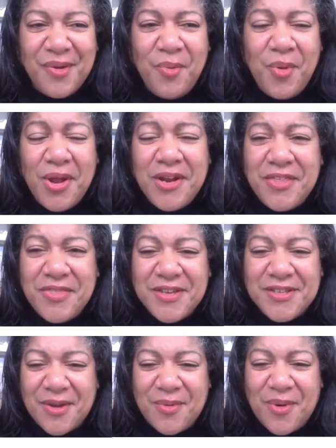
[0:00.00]
One of the
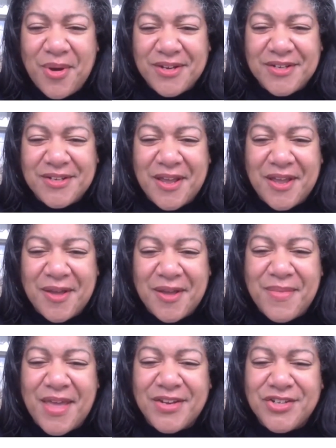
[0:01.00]
things I want to
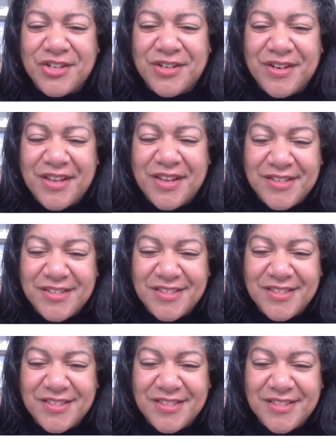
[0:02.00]
mention
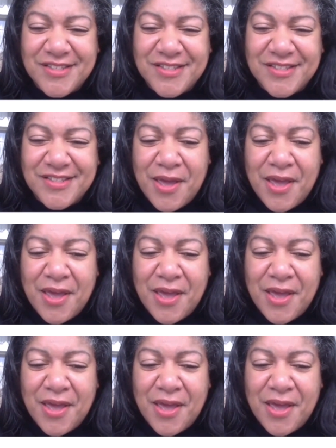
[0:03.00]
is that